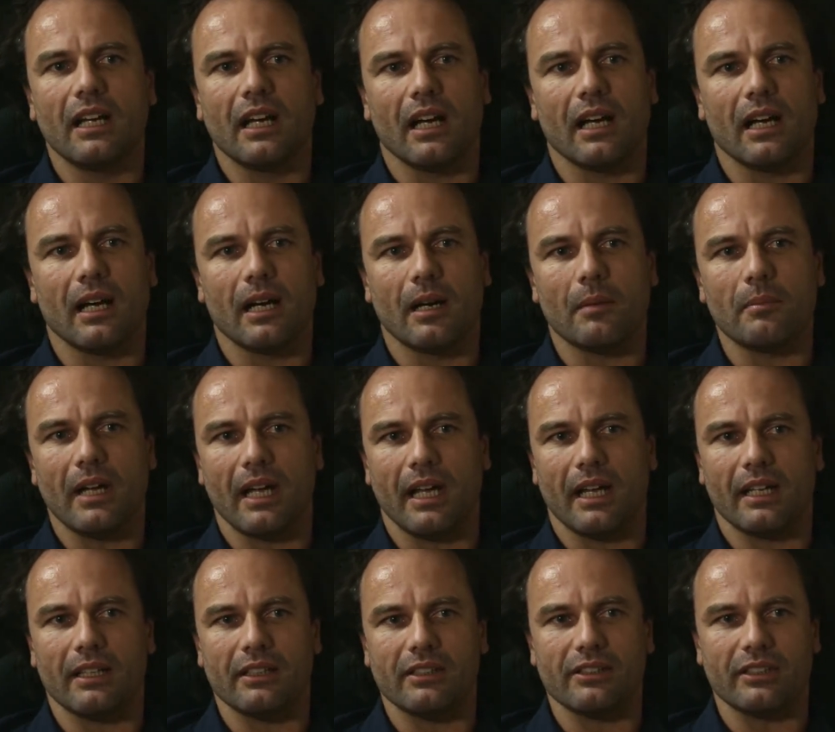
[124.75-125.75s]

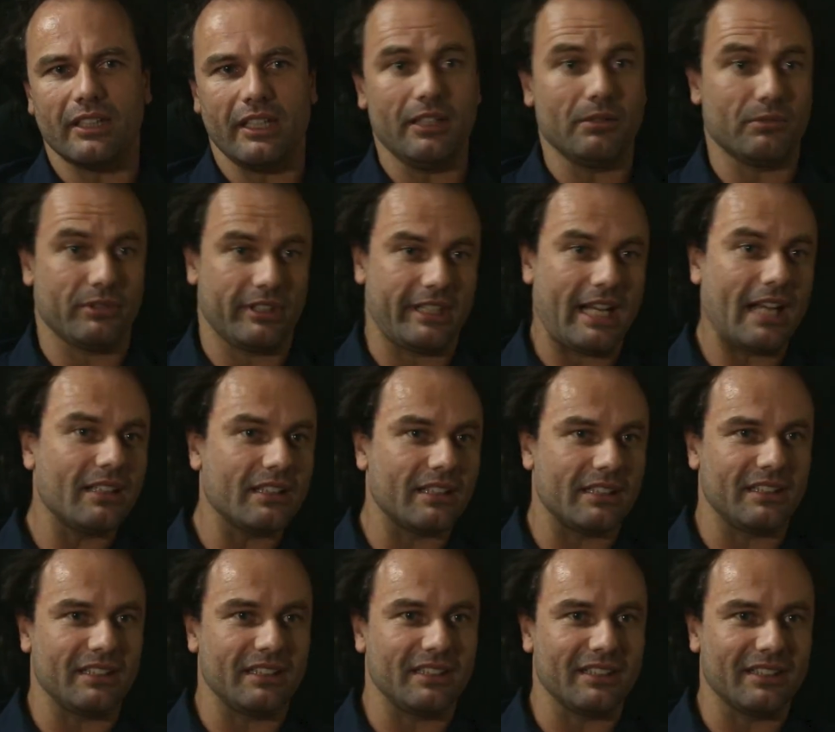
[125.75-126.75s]
And in
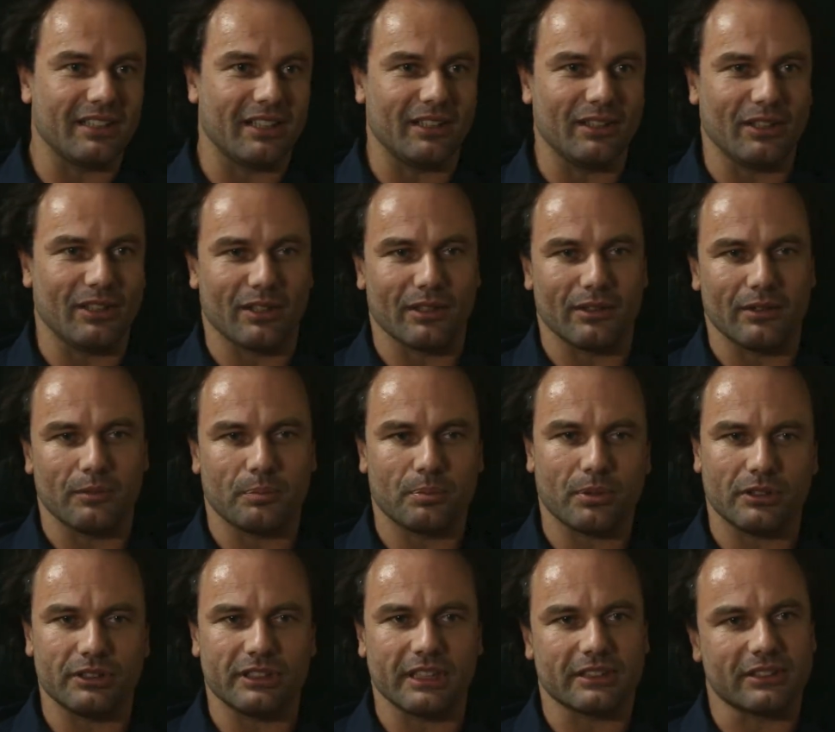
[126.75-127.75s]
reality, a lot of
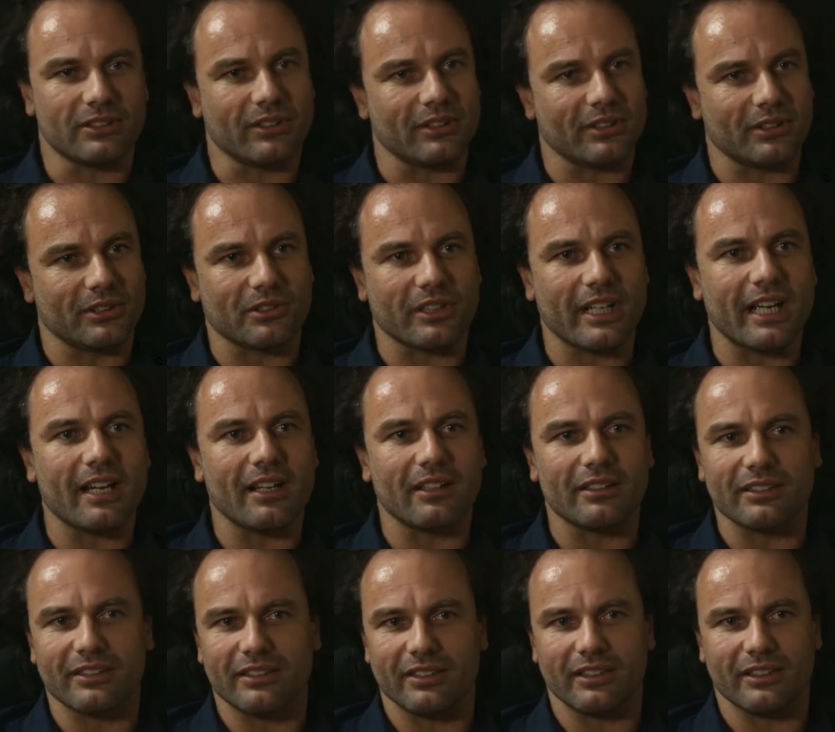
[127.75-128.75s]
projects on the
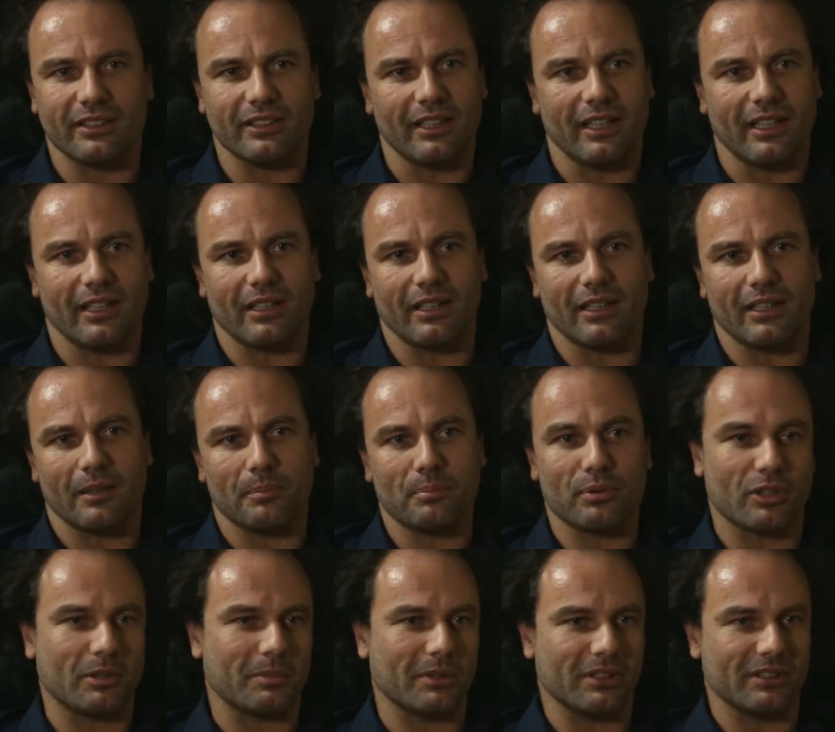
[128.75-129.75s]
ground that are
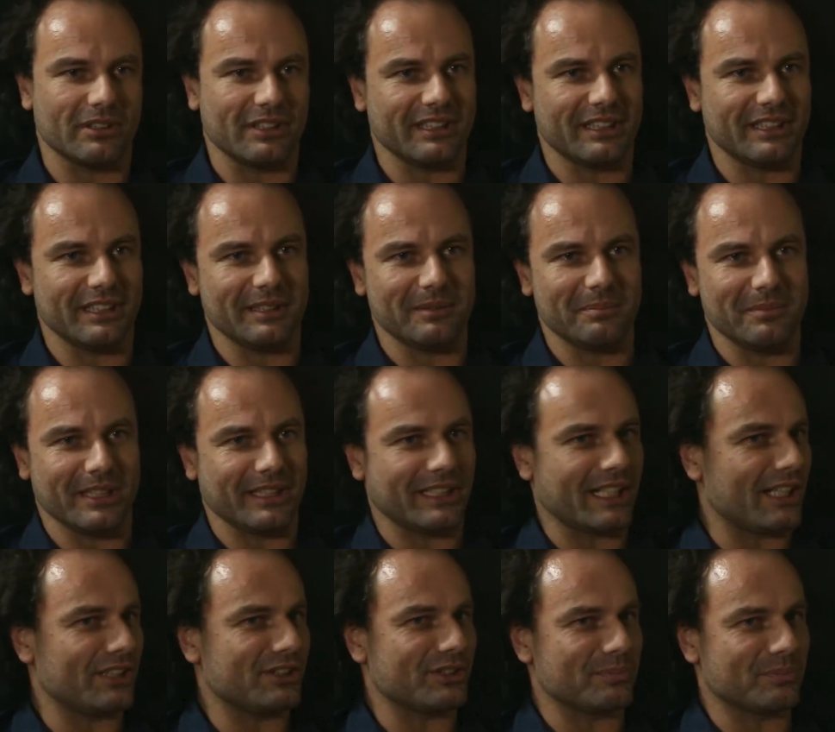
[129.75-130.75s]
predominantly
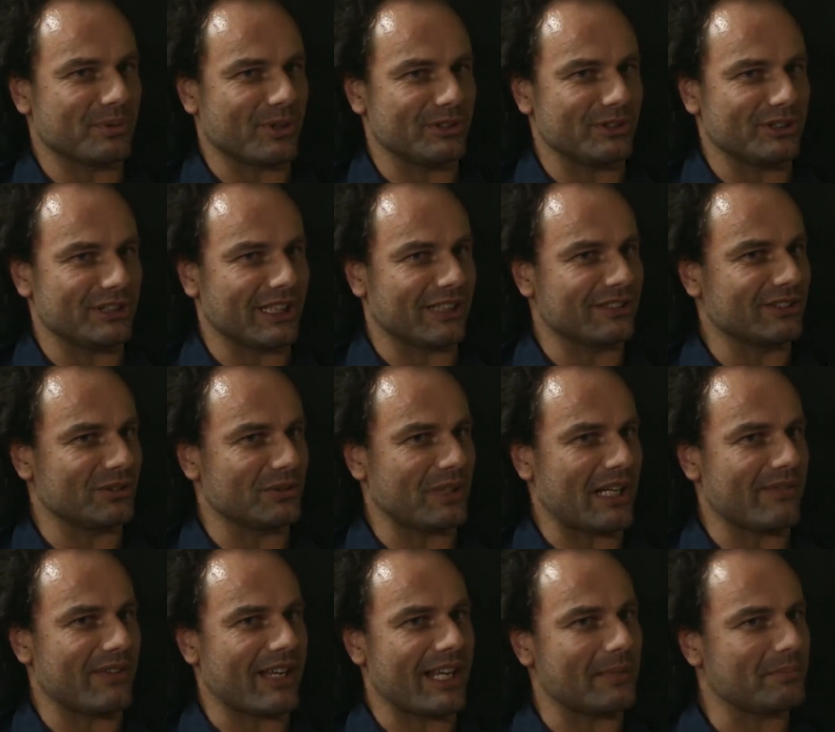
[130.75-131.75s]
mitigation projects do
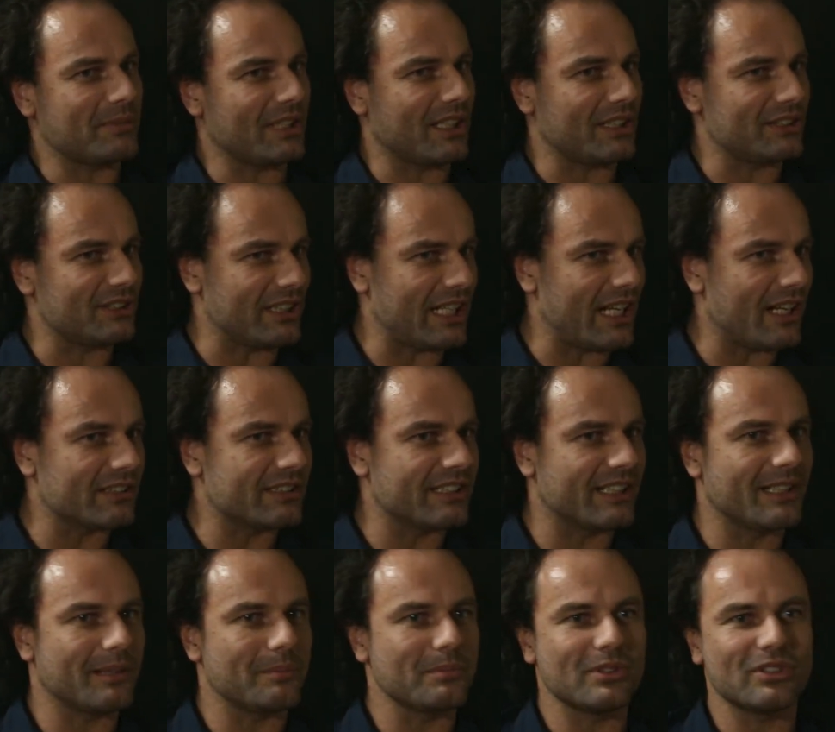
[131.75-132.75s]
have adaptation
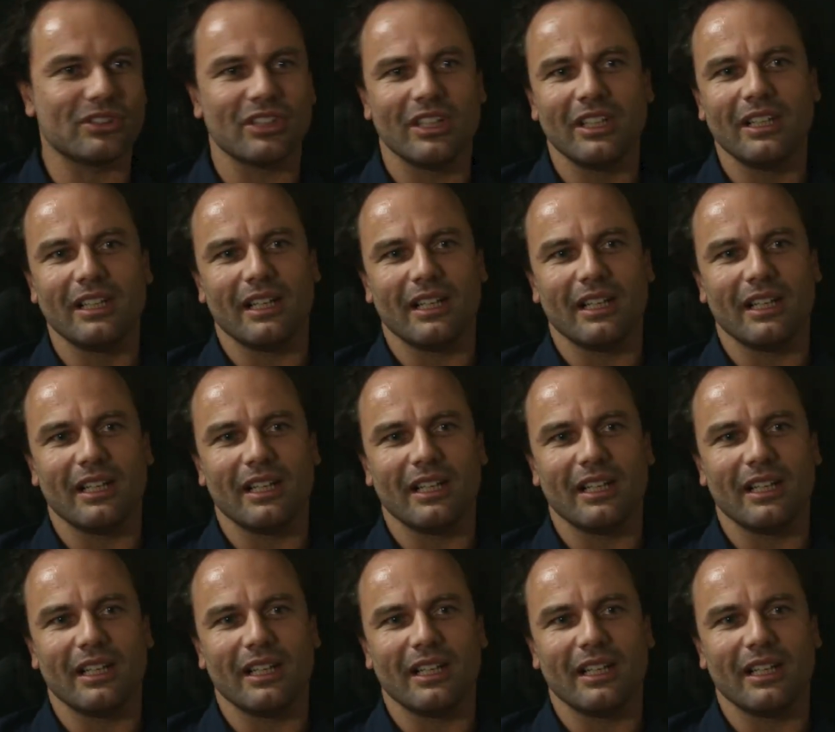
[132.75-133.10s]
outcomes.